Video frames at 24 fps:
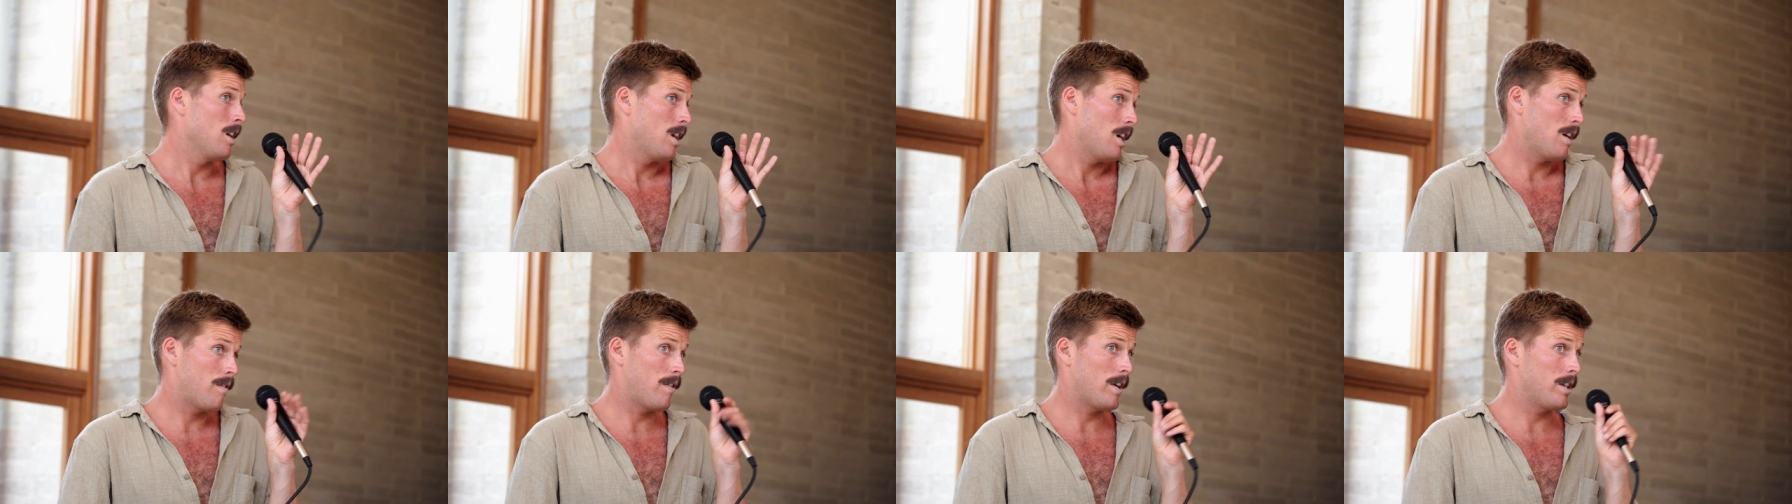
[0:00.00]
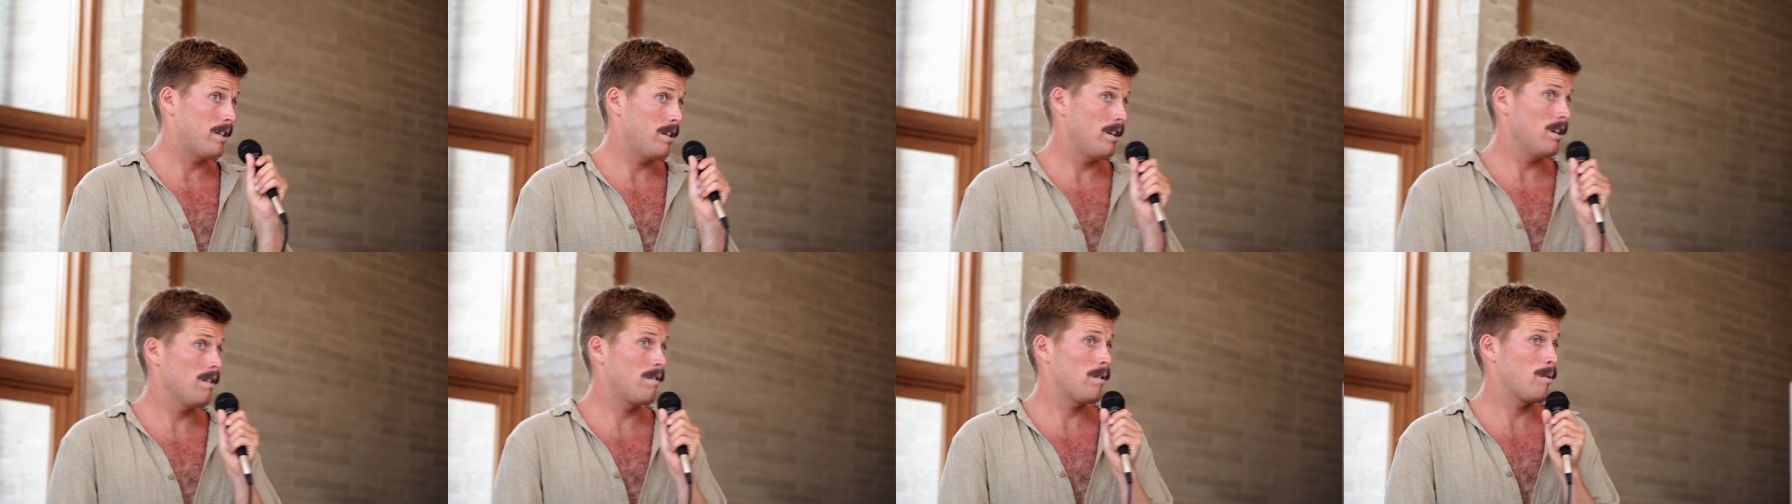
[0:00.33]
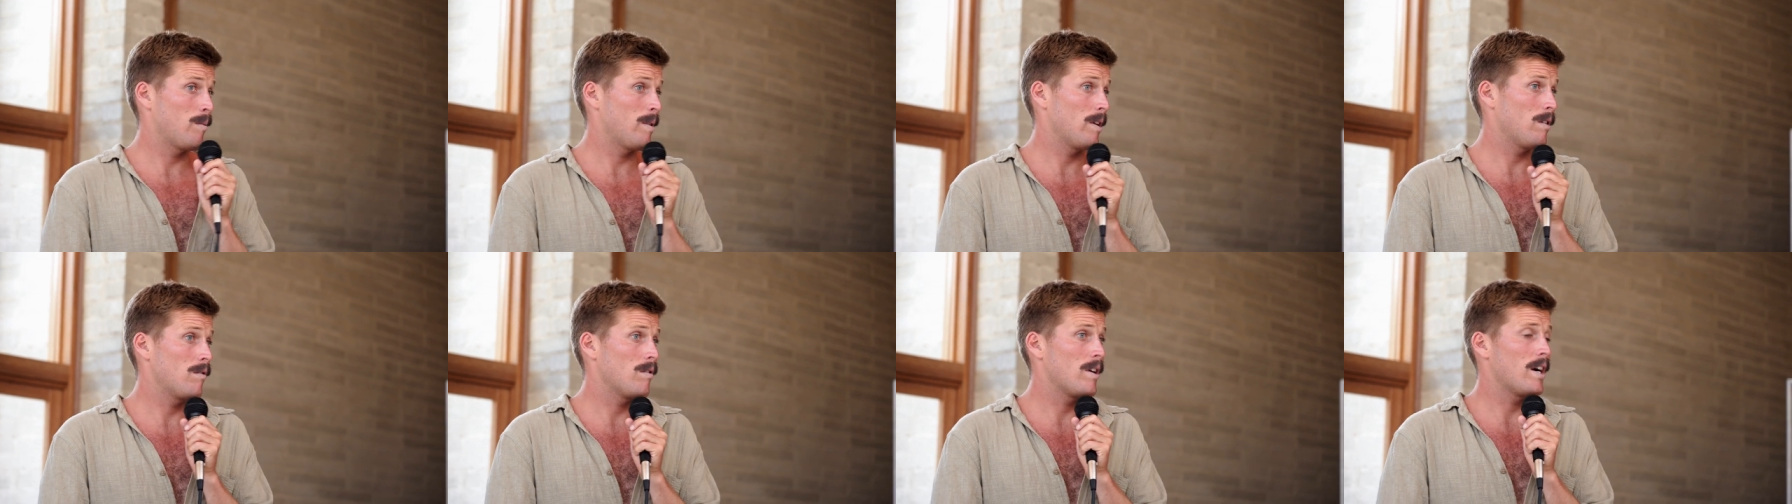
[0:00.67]
if I did, if I
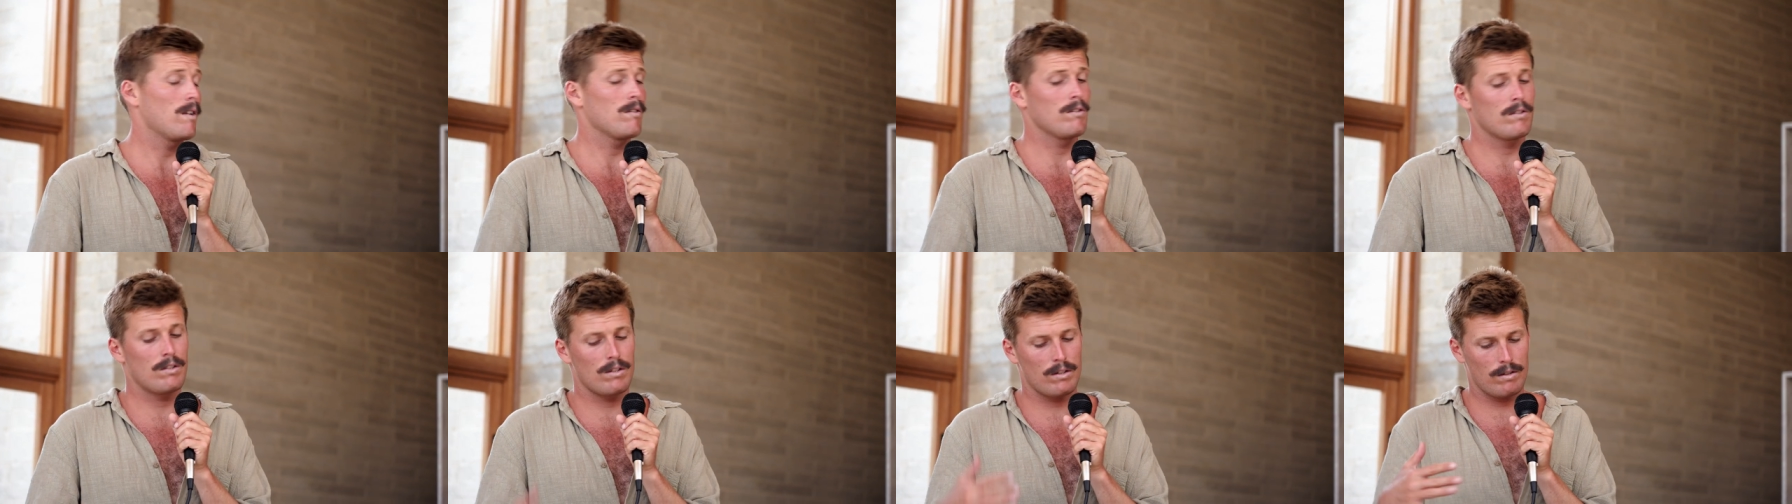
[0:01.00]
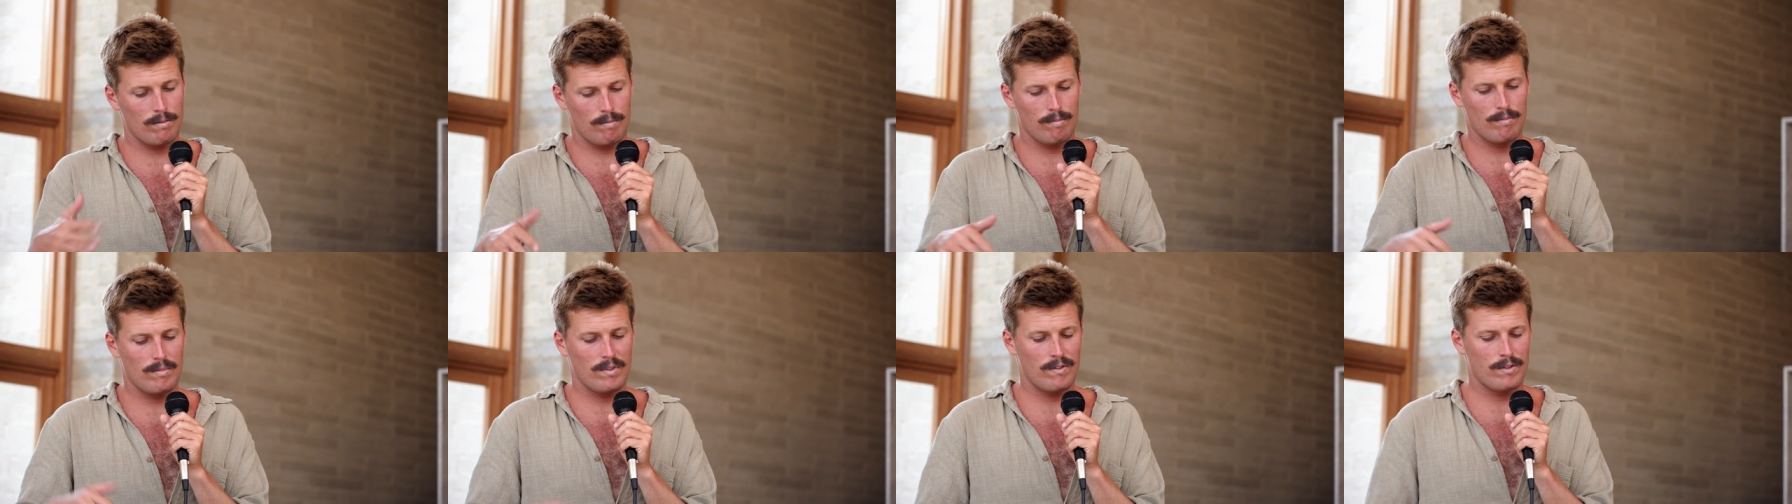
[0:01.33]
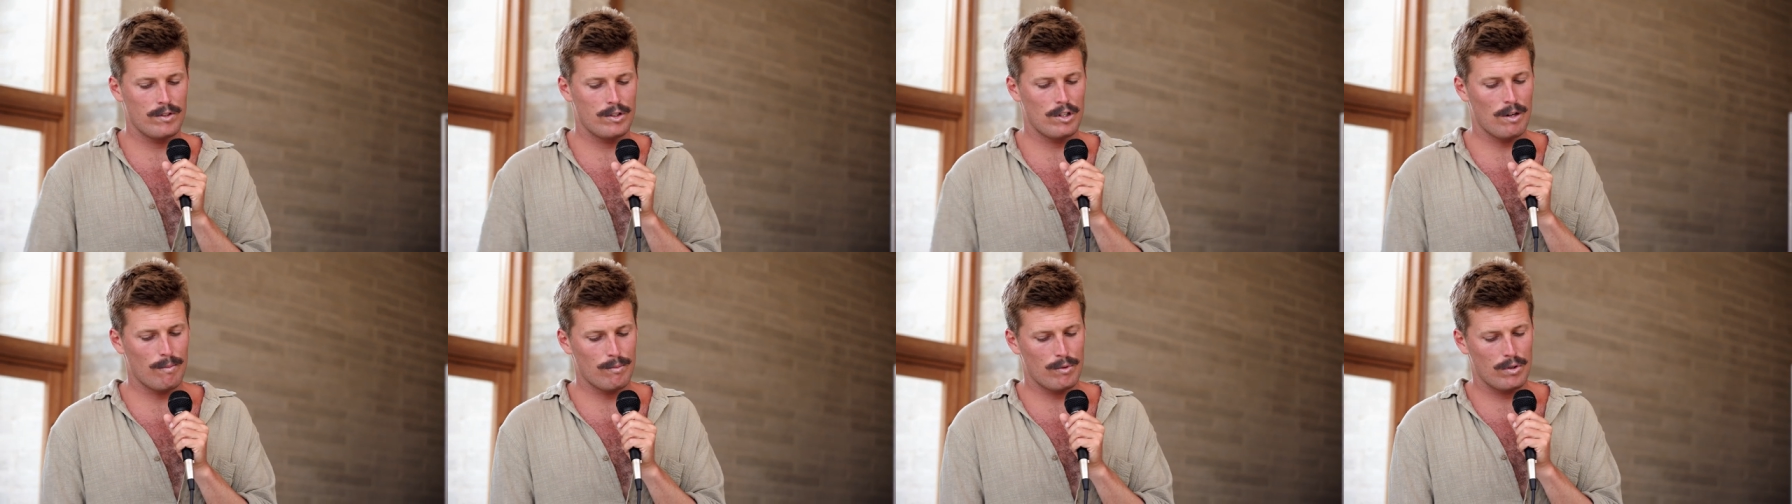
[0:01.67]
went right, so
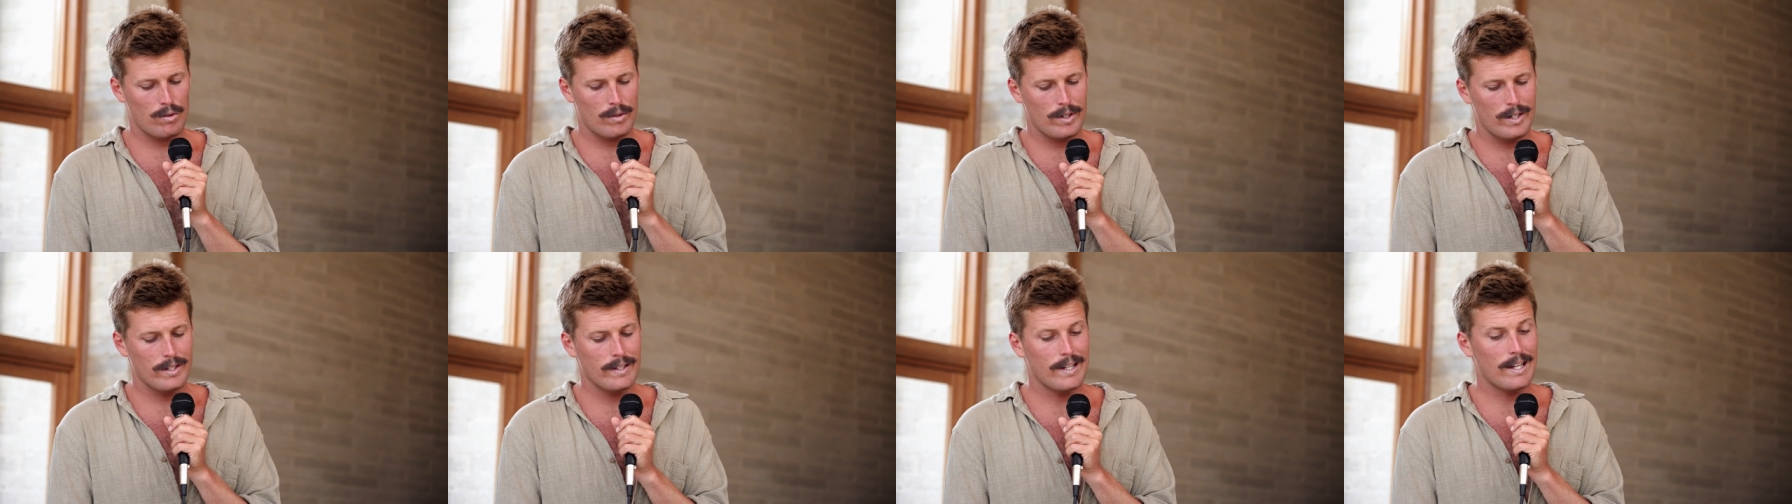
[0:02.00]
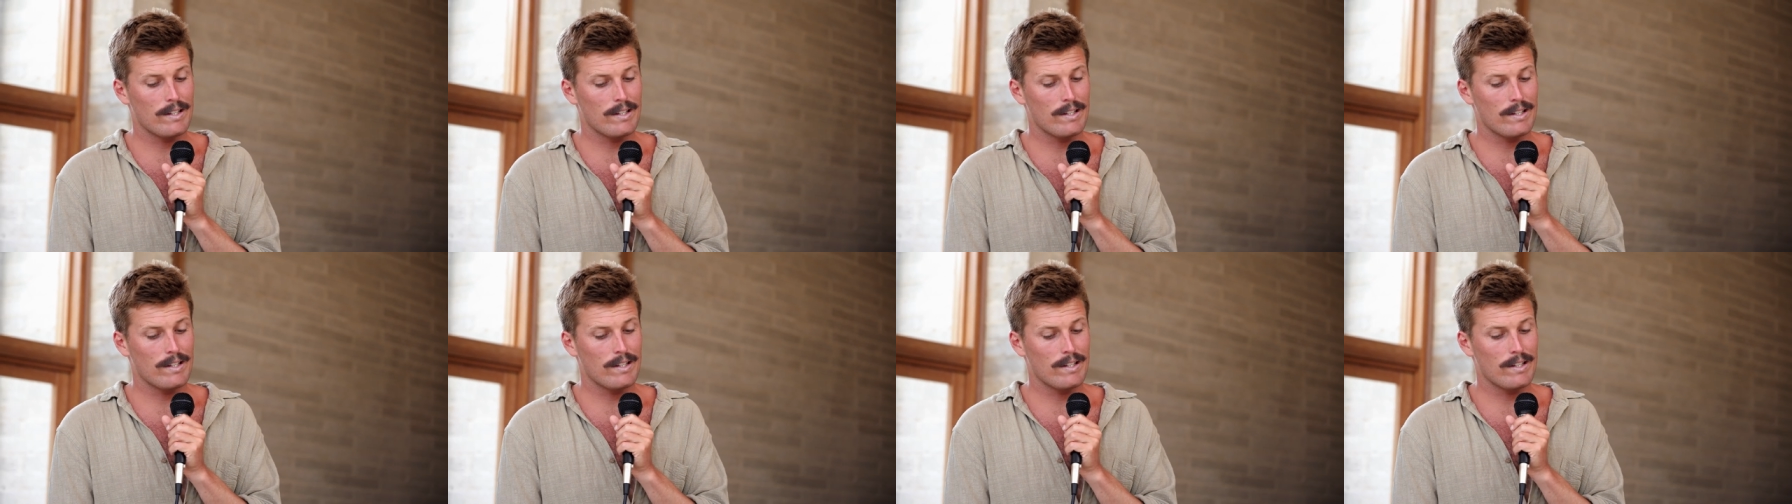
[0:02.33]
stop touring,